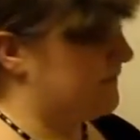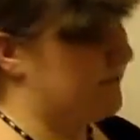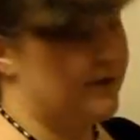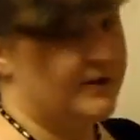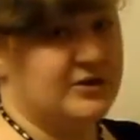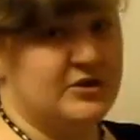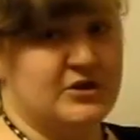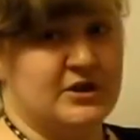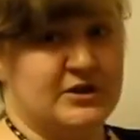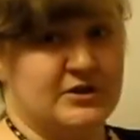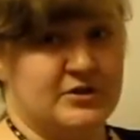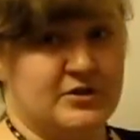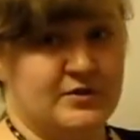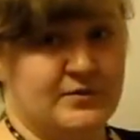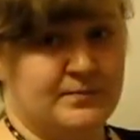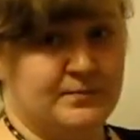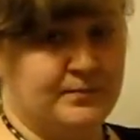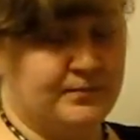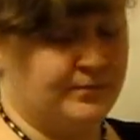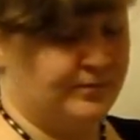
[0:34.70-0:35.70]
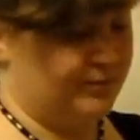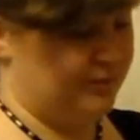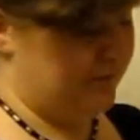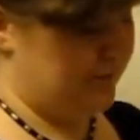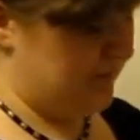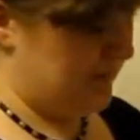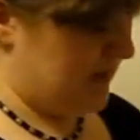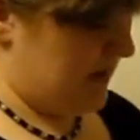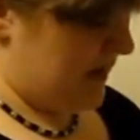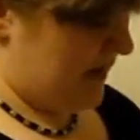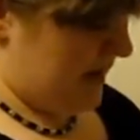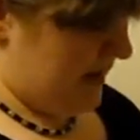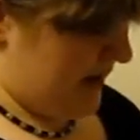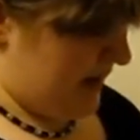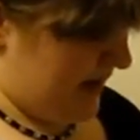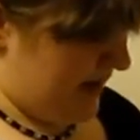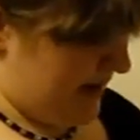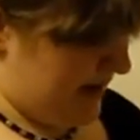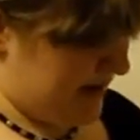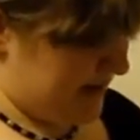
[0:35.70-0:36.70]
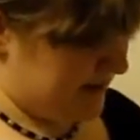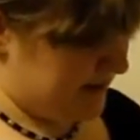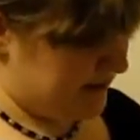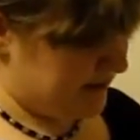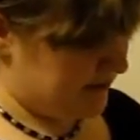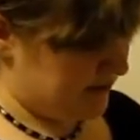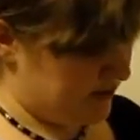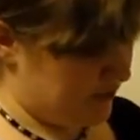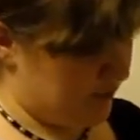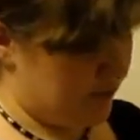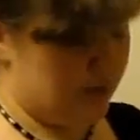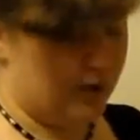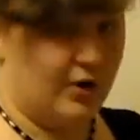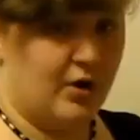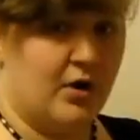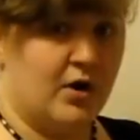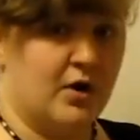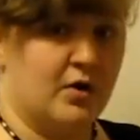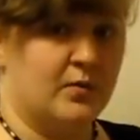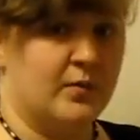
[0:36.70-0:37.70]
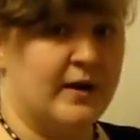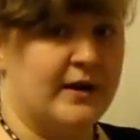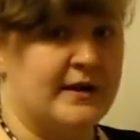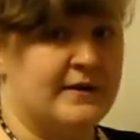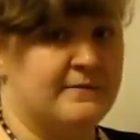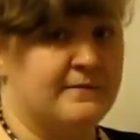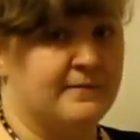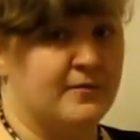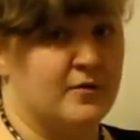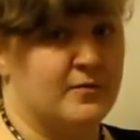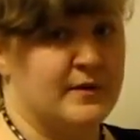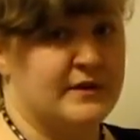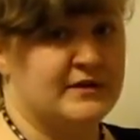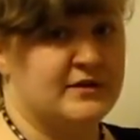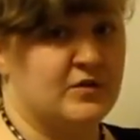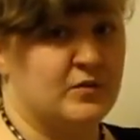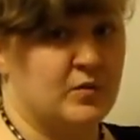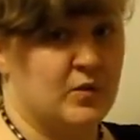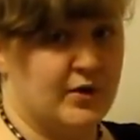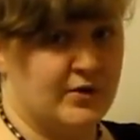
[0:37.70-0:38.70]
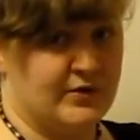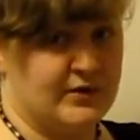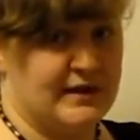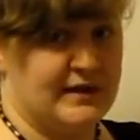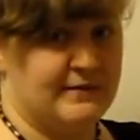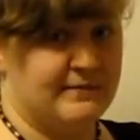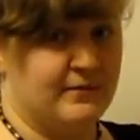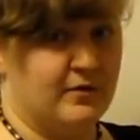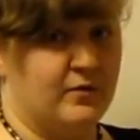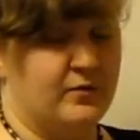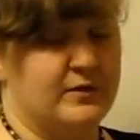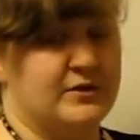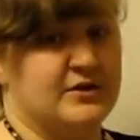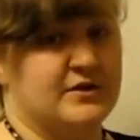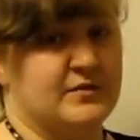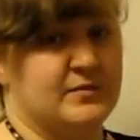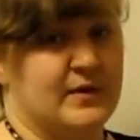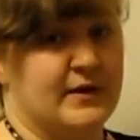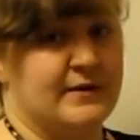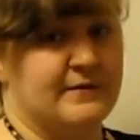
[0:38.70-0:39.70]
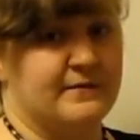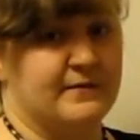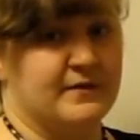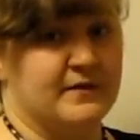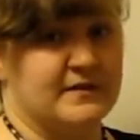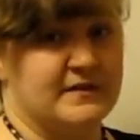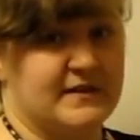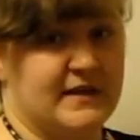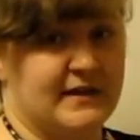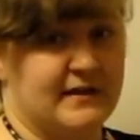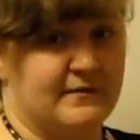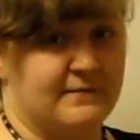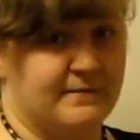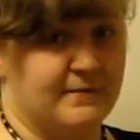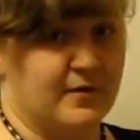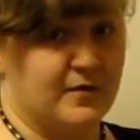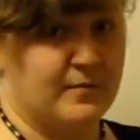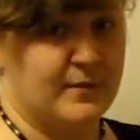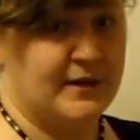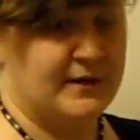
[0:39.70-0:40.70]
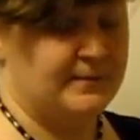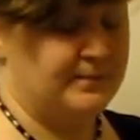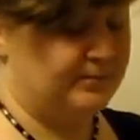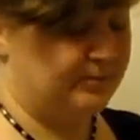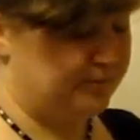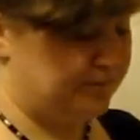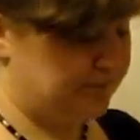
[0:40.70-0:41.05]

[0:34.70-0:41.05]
fresh ginger and your already fermented water kefir, which is ready for the second ferment.